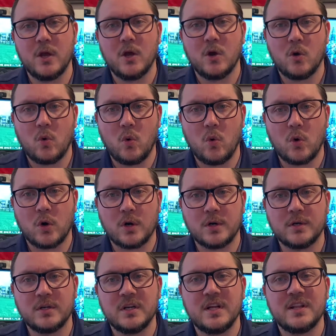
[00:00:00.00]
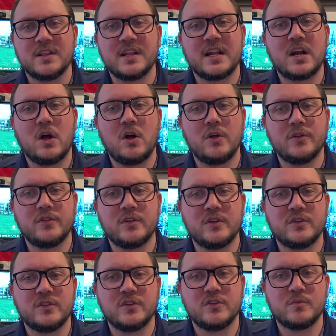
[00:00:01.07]
Or that all
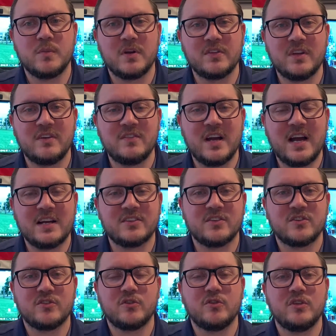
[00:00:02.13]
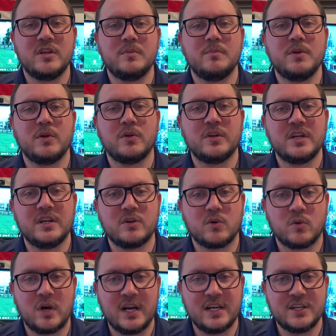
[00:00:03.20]
citizens must have access to the ability and a
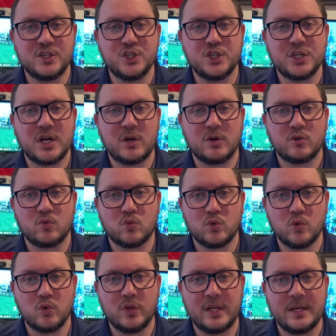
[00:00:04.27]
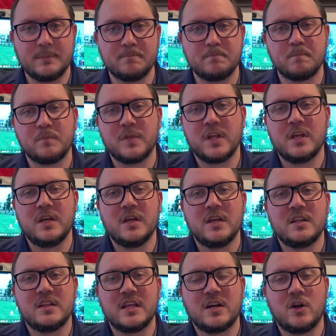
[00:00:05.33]
right and share in ruling.
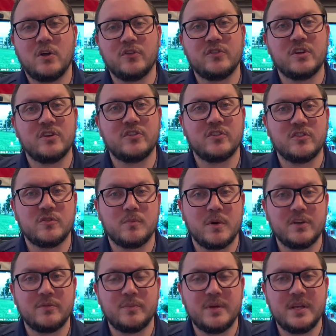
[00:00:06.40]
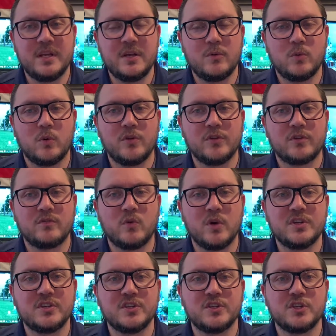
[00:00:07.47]
That all citizens must be equal and their
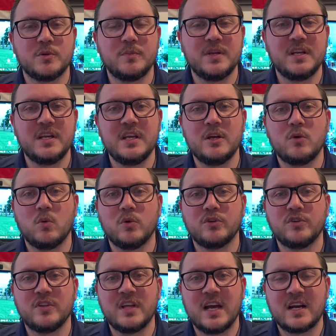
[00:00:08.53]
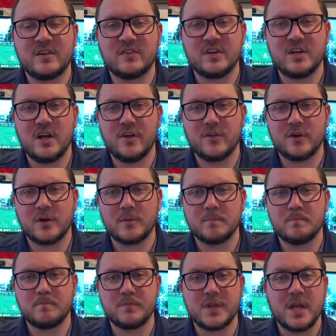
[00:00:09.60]
voices should be equal to that of another.
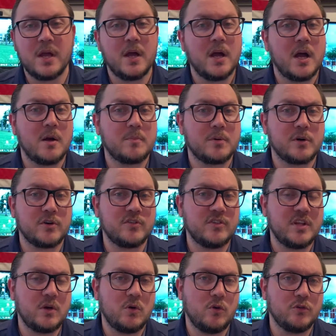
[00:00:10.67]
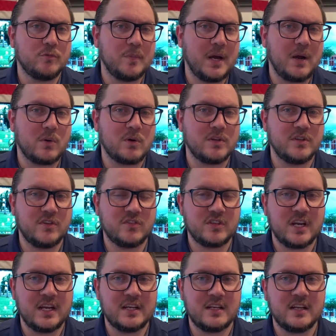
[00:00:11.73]
A person that holds power in the
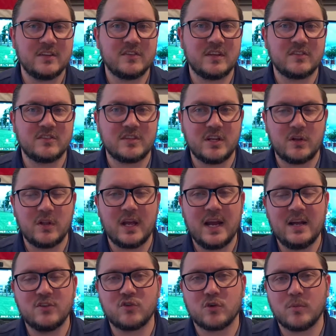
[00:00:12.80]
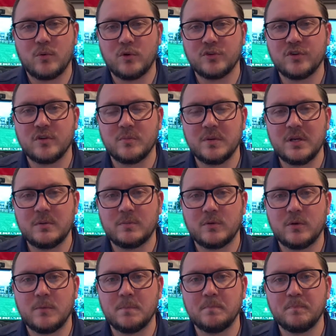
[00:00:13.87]
state is still answerable to the
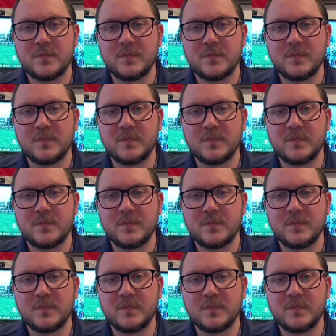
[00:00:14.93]
people.